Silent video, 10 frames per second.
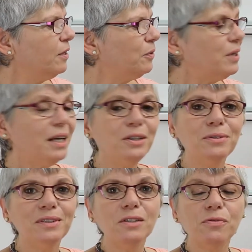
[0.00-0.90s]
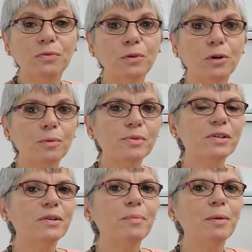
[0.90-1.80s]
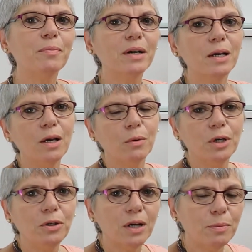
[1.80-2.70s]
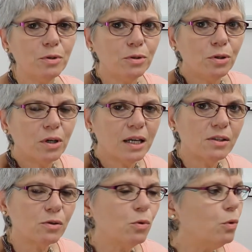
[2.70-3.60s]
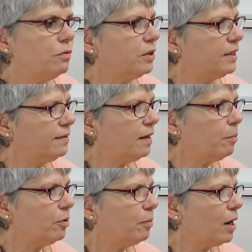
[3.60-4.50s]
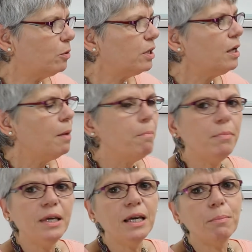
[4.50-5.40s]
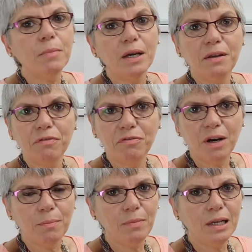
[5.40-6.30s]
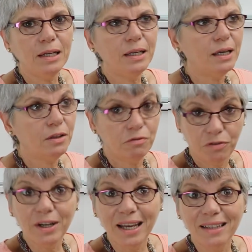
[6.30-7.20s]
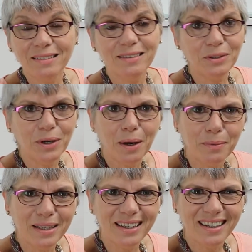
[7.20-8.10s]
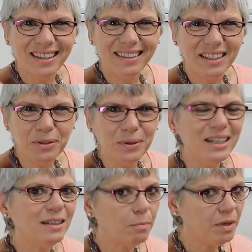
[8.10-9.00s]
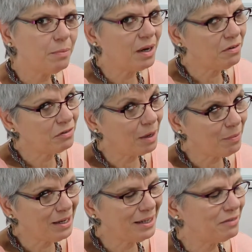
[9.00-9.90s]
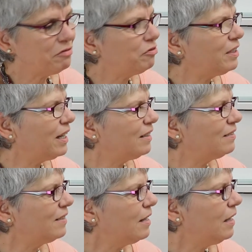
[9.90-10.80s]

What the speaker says: You can use these forms. Remember, when you have to talk at school, for example, about me and my family and friends, you have the unit, me, my family and friends.